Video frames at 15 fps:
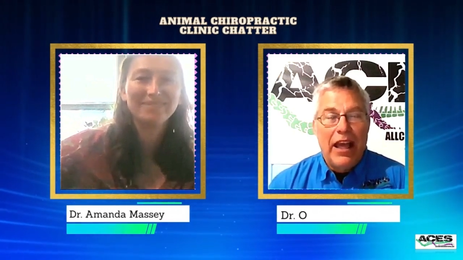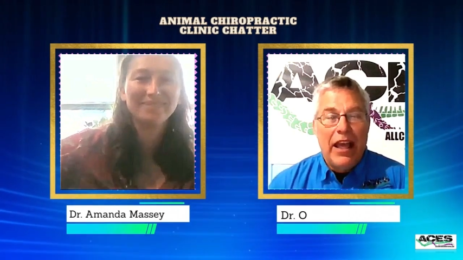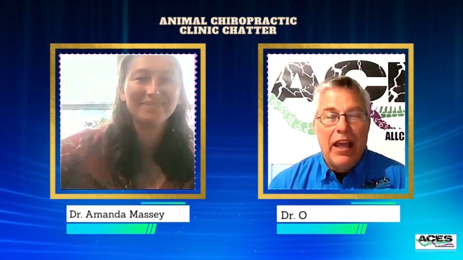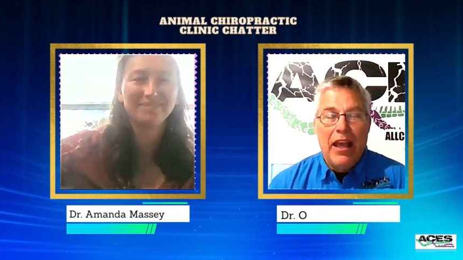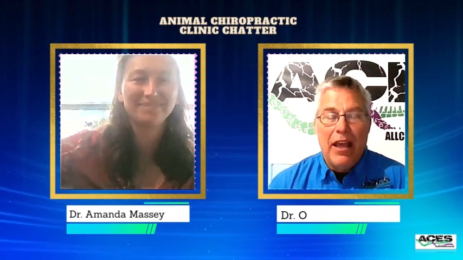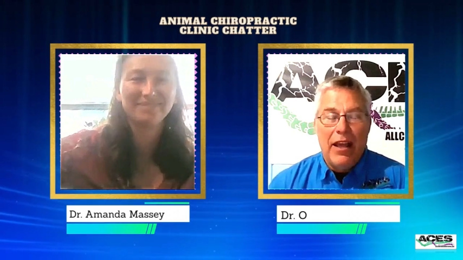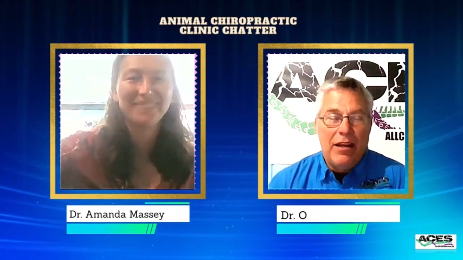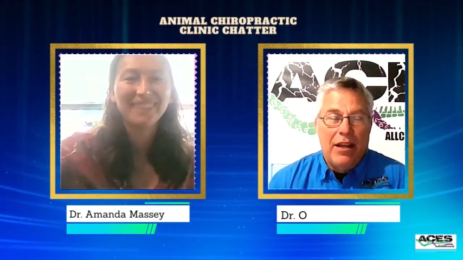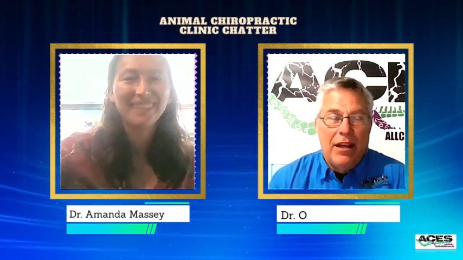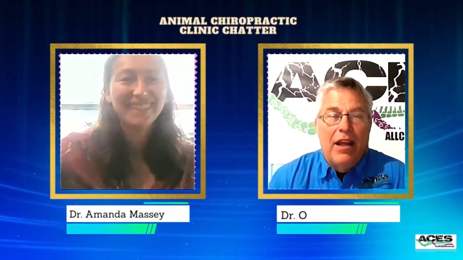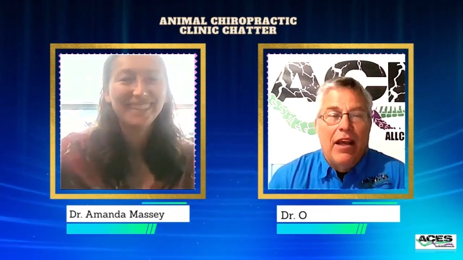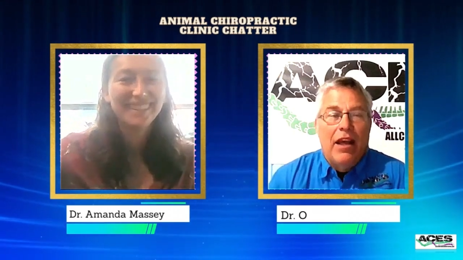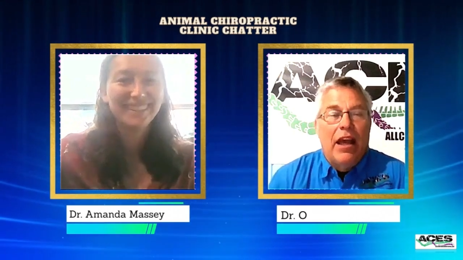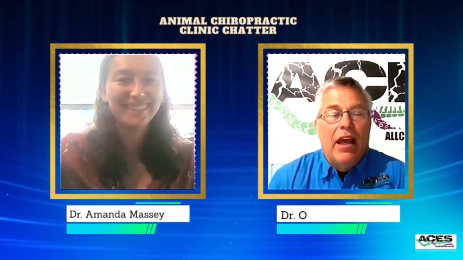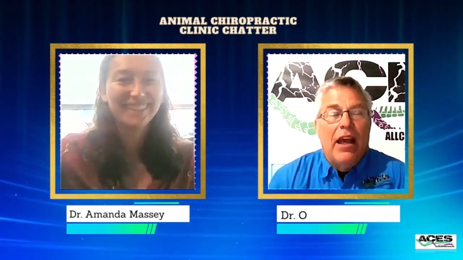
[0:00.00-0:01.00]

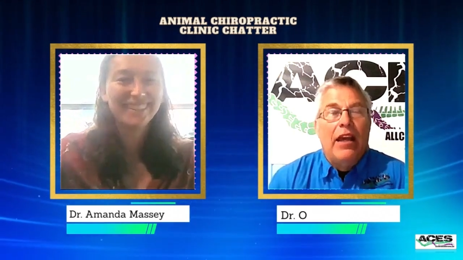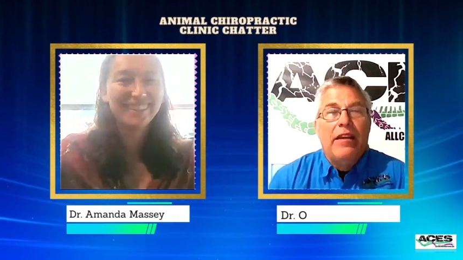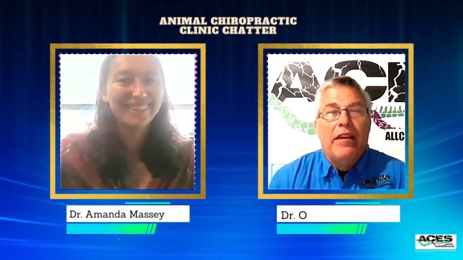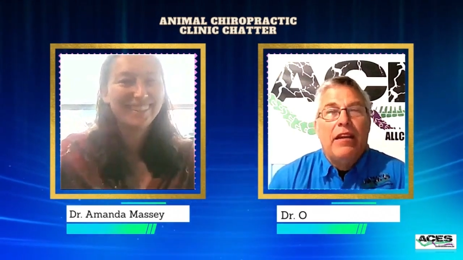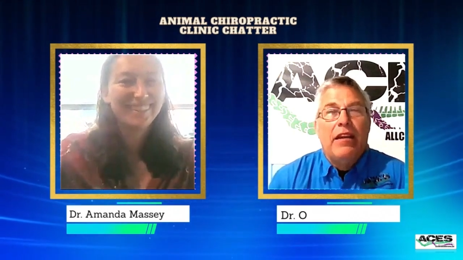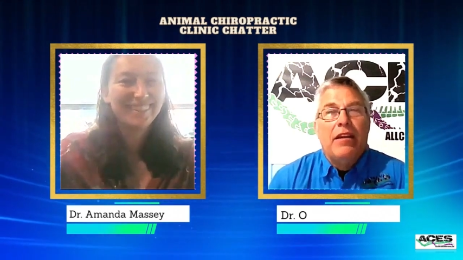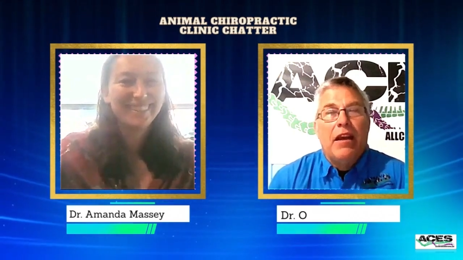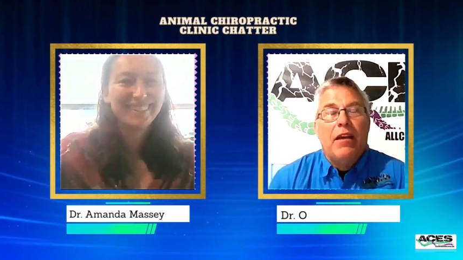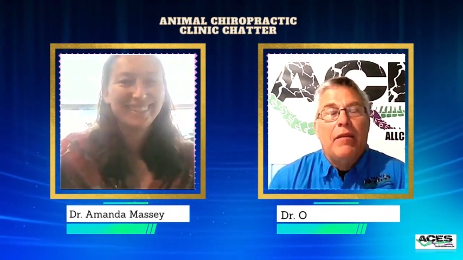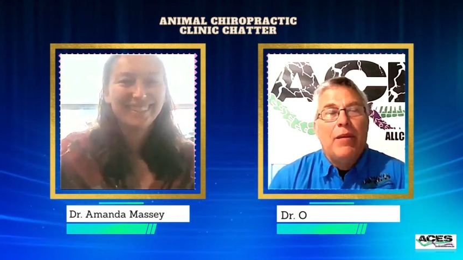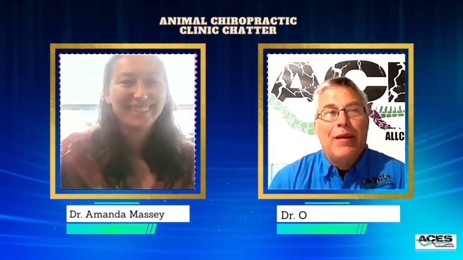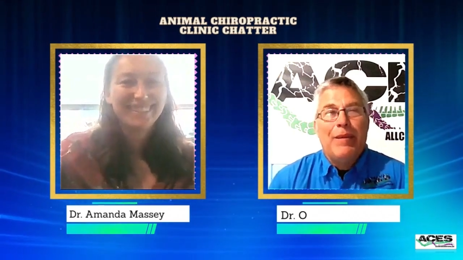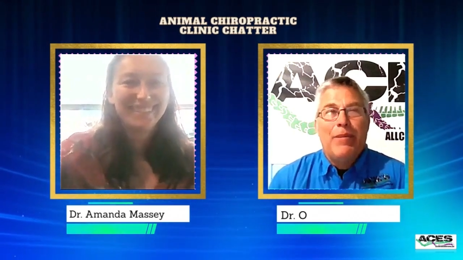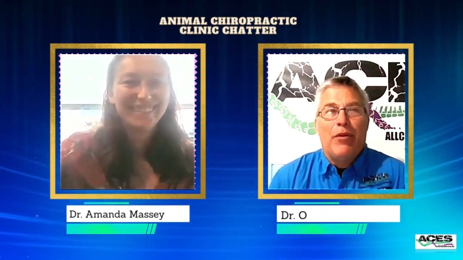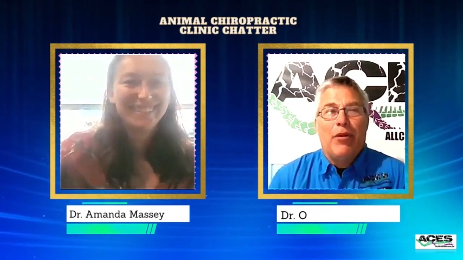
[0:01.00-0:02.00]
Speaker 1: and, and then
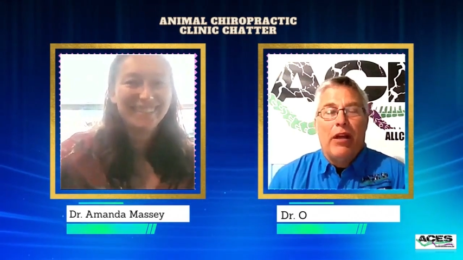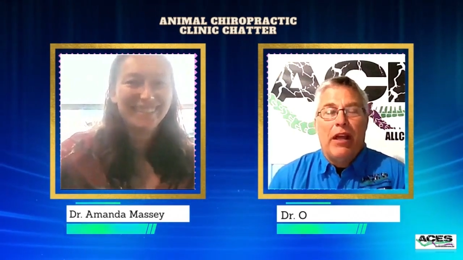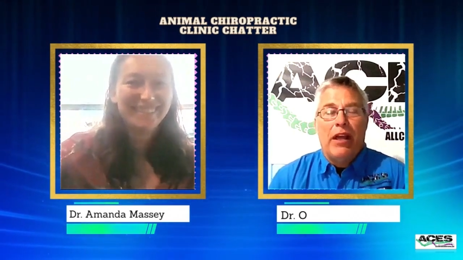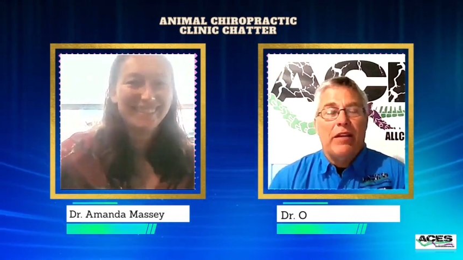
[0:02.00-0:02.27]
and people